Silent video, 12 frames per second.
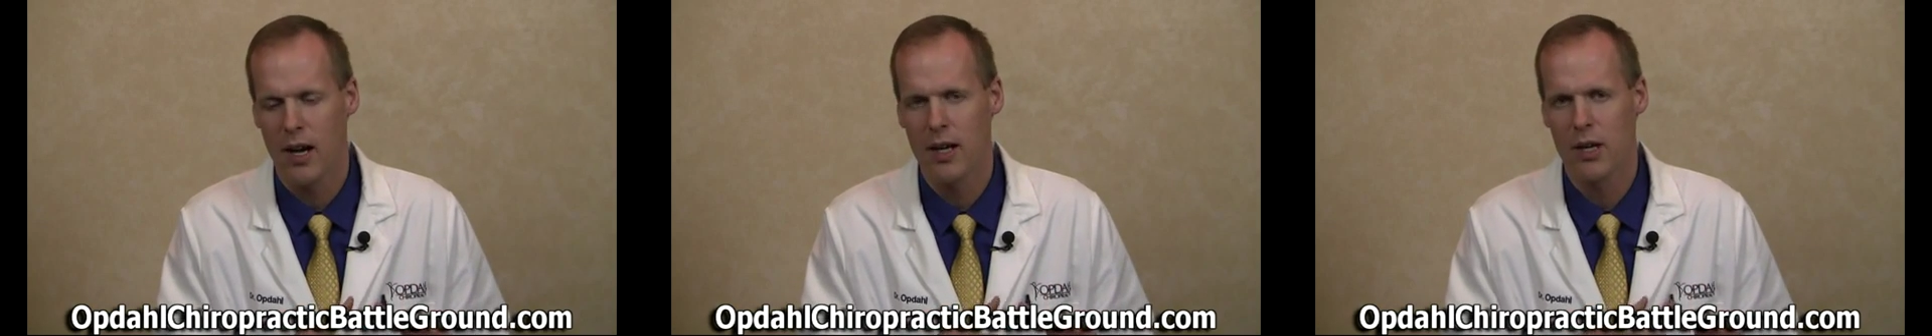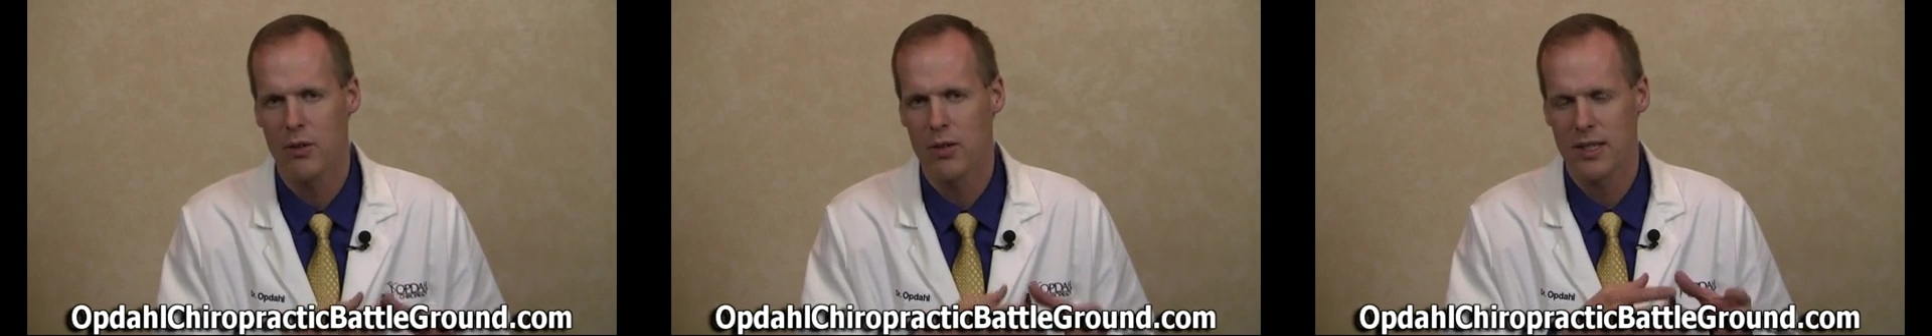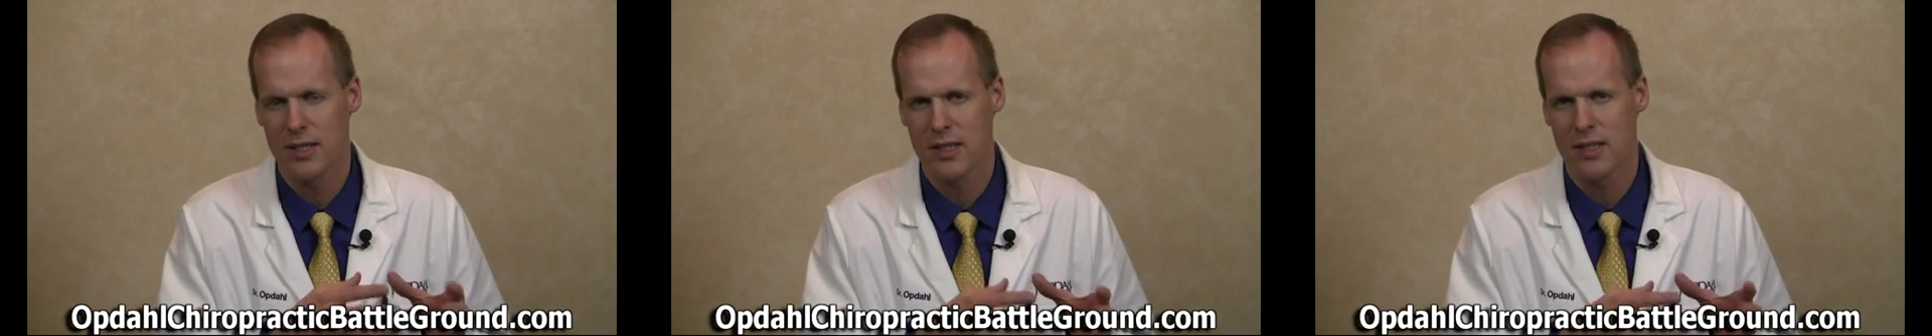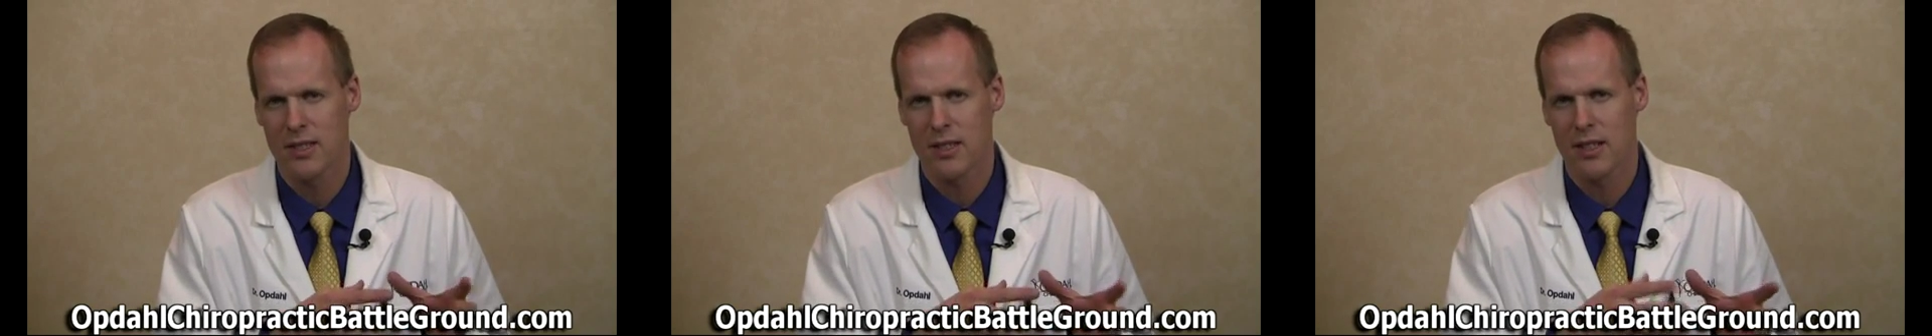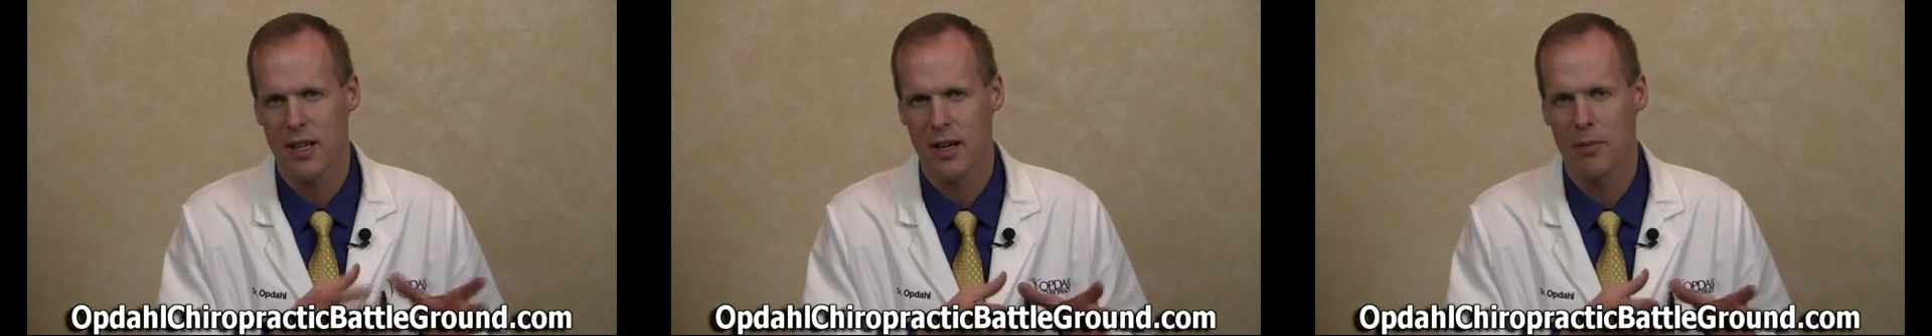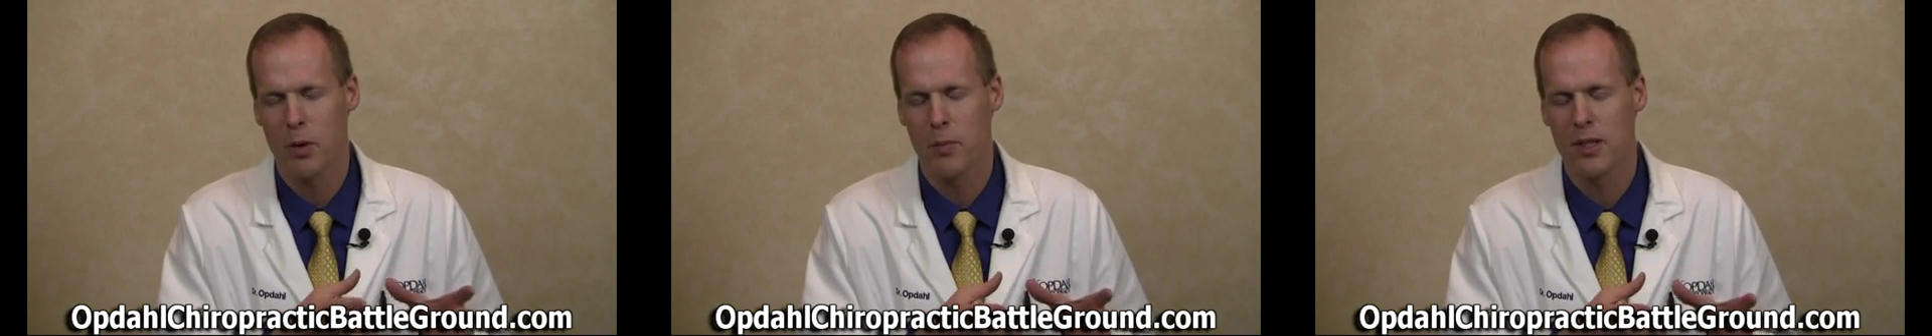increase its
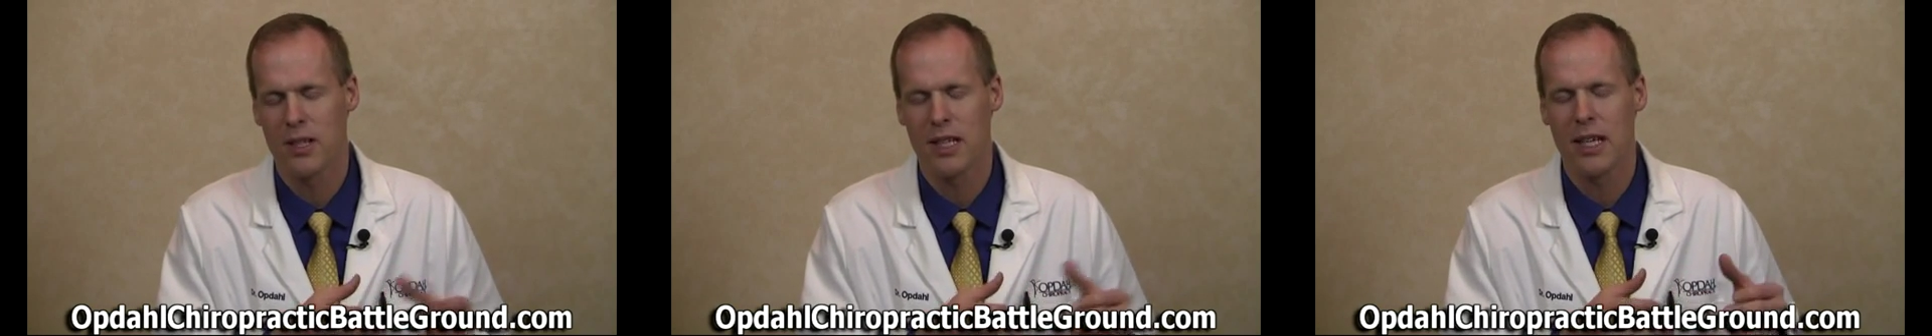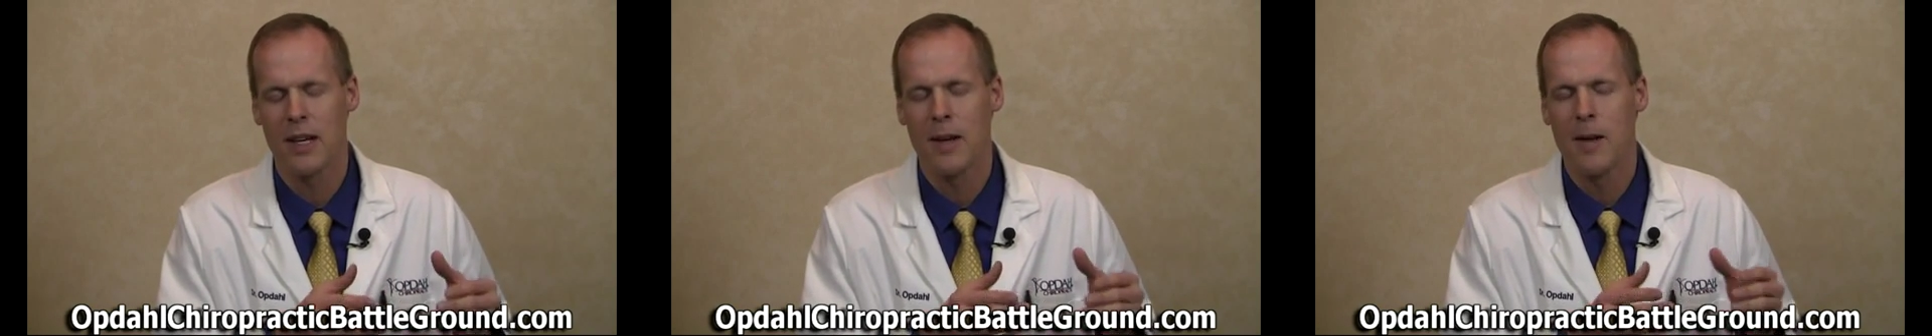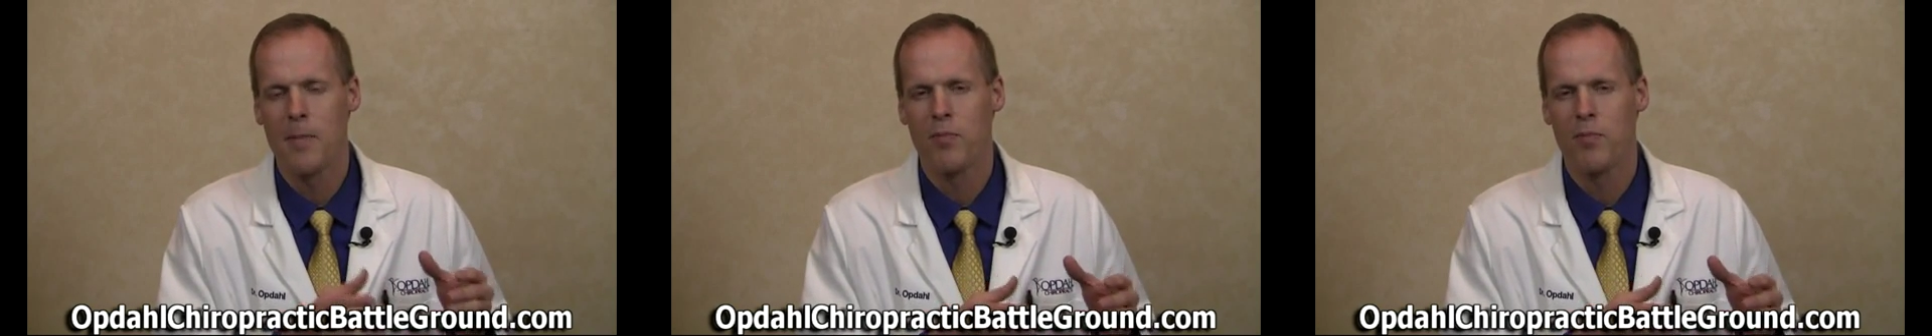mobility.